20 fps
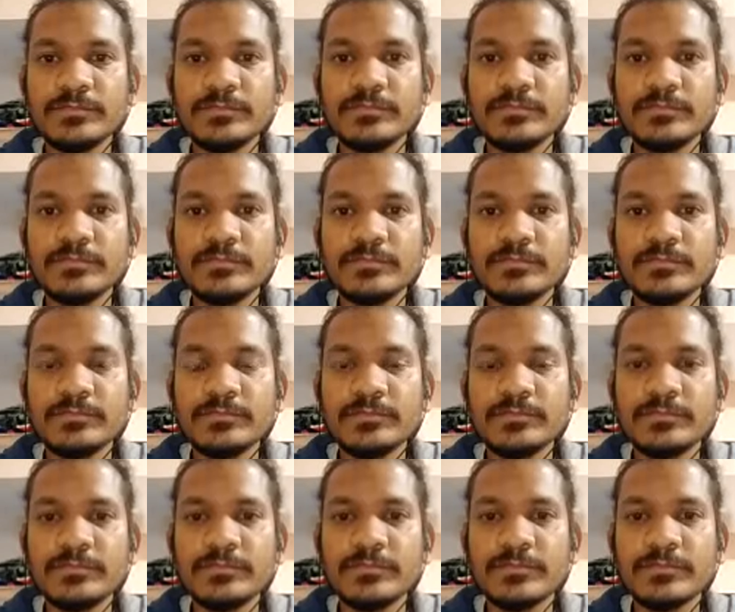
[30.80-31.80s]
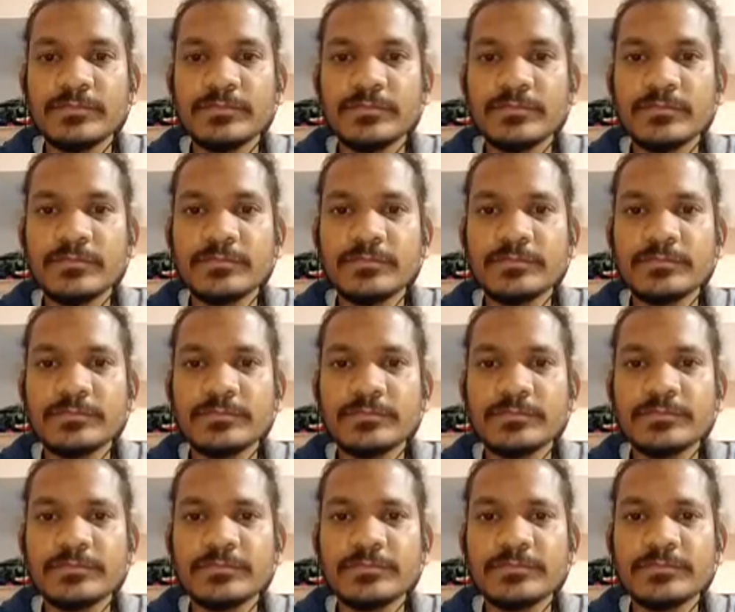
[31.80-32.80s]

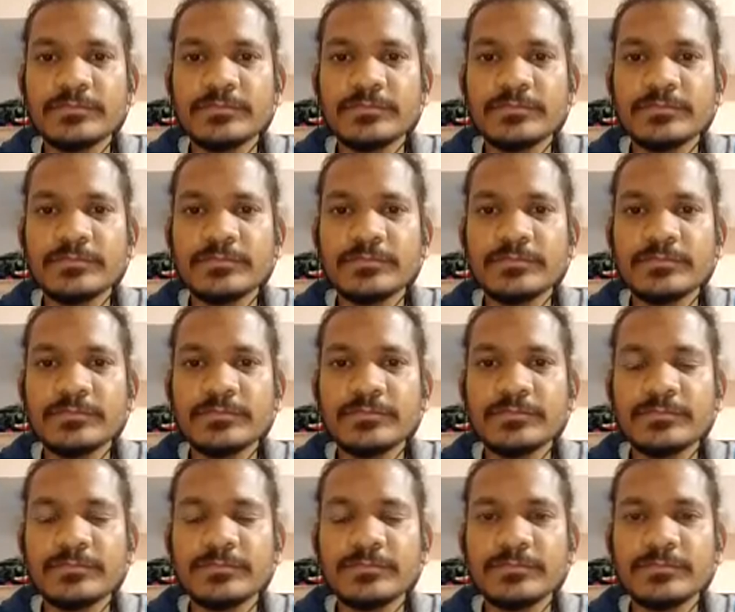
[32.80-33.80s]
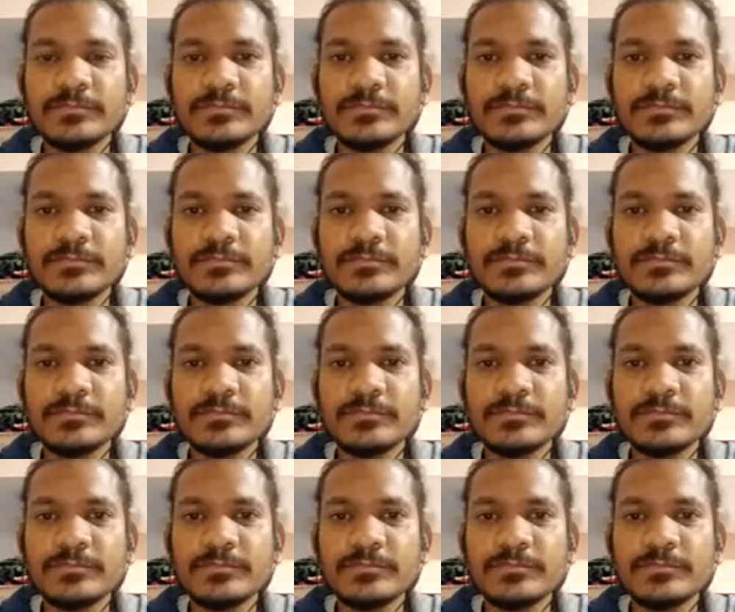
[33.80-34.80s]

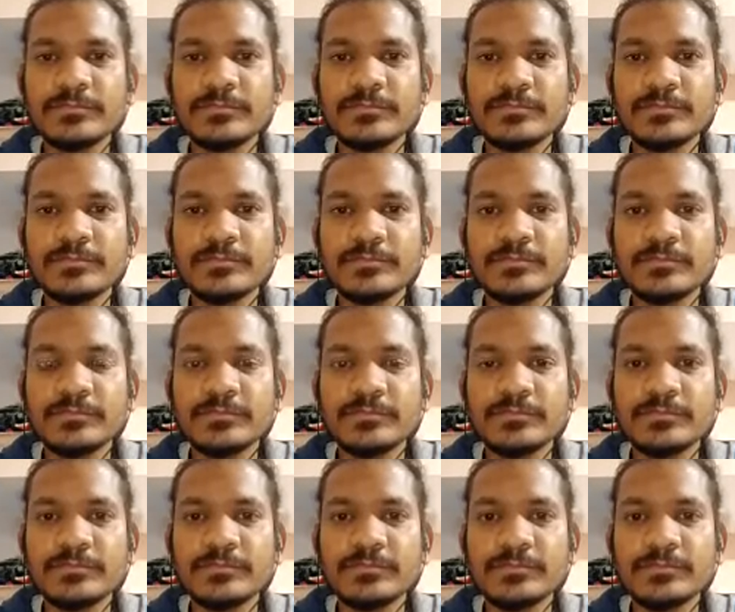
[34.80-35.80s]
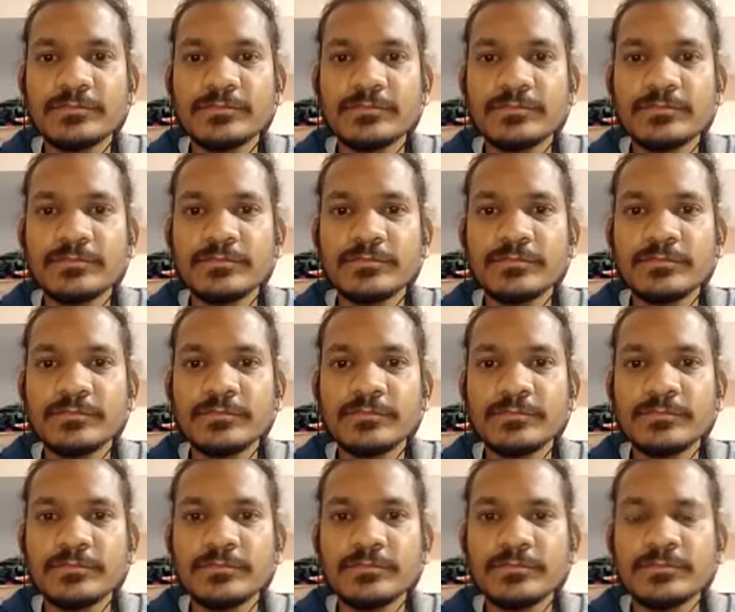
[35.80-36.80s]

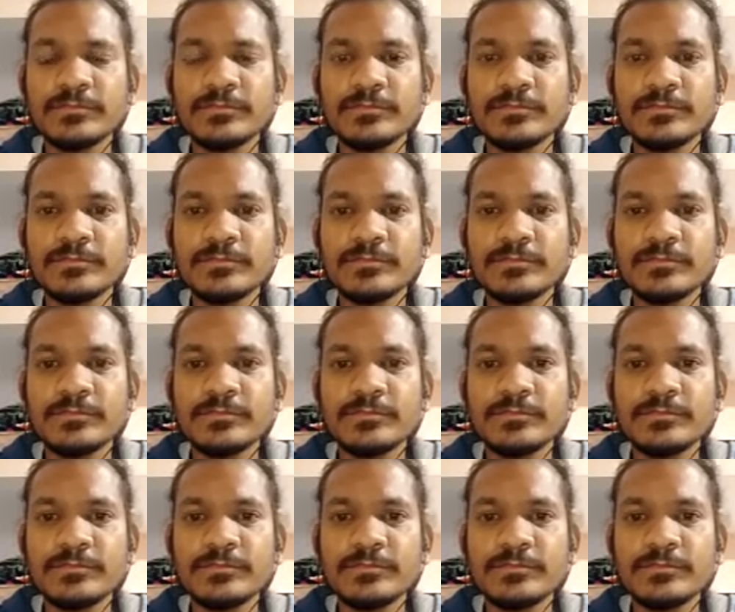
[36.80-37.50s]
The person shown says nothing.